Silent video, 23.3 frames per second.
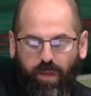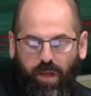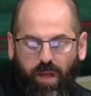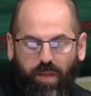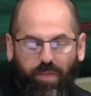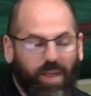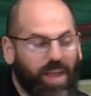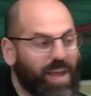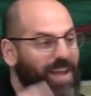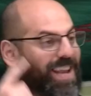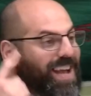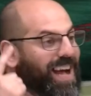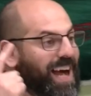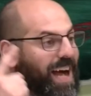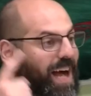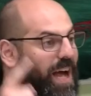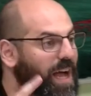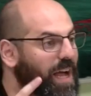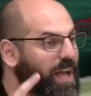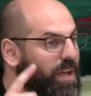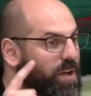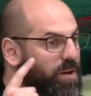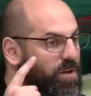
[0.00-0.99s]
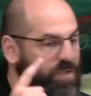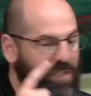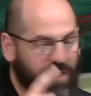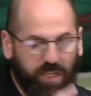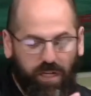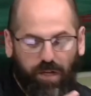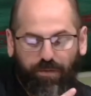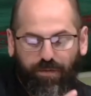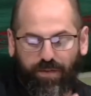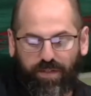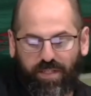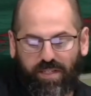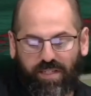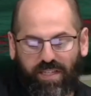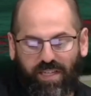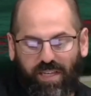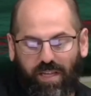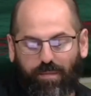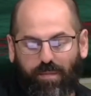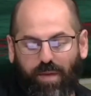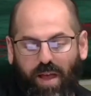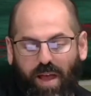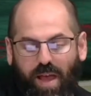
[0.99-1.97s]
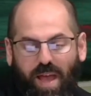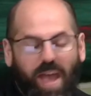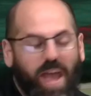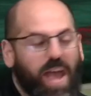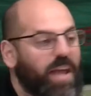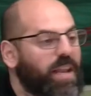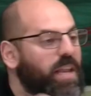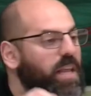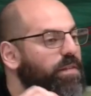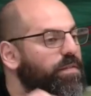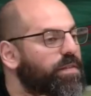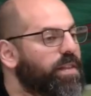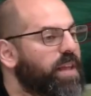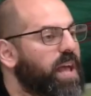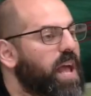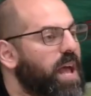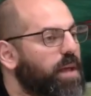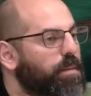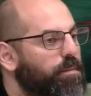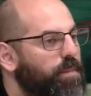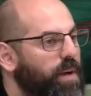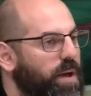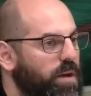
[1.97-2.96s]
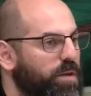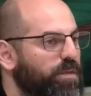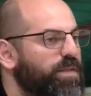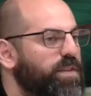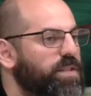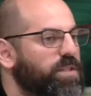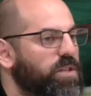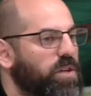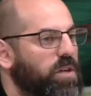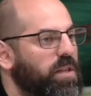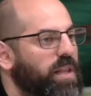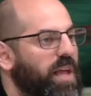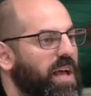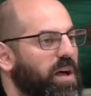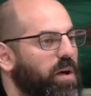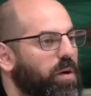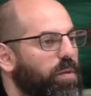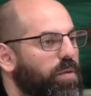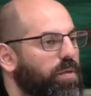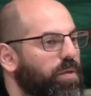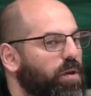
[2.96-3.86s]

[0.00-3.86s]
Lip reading: They had higher self-esteem, and even they had better physical health.